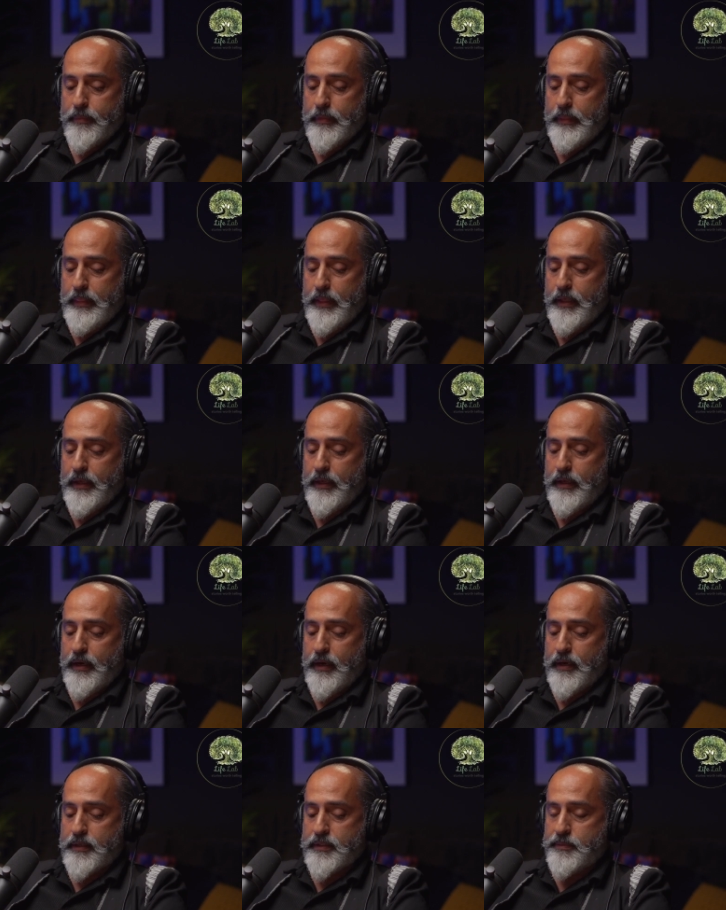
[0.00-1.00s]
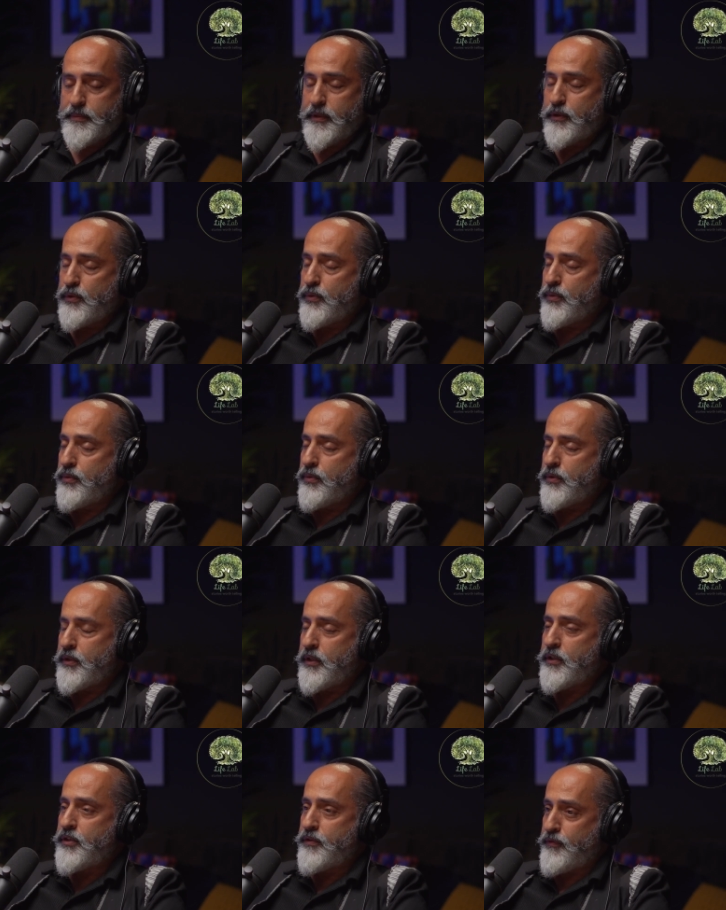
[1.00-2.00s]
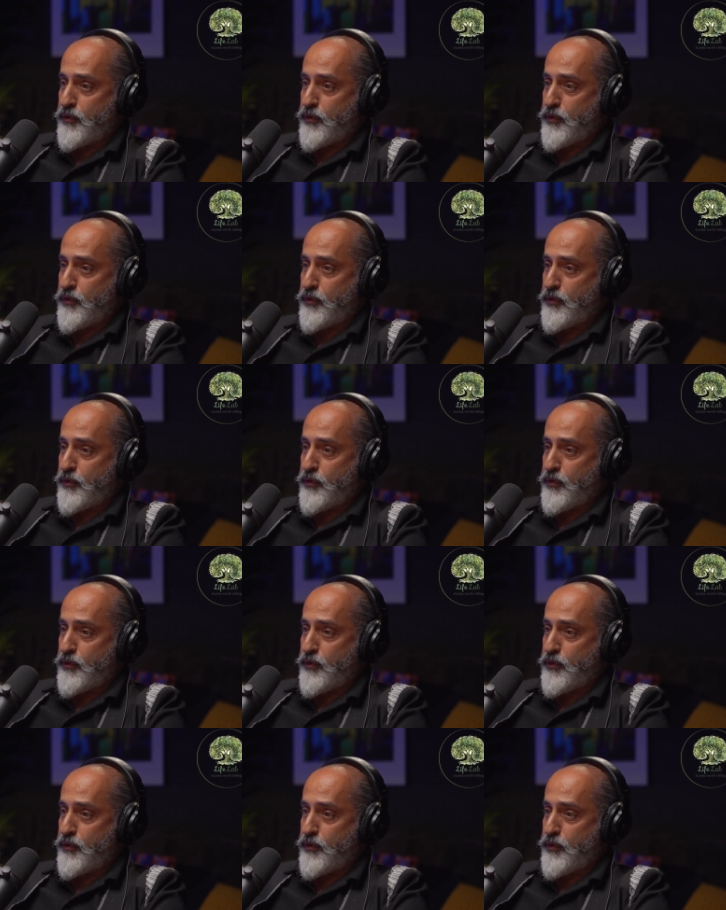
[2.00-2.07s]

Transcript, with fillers: they asked me to teach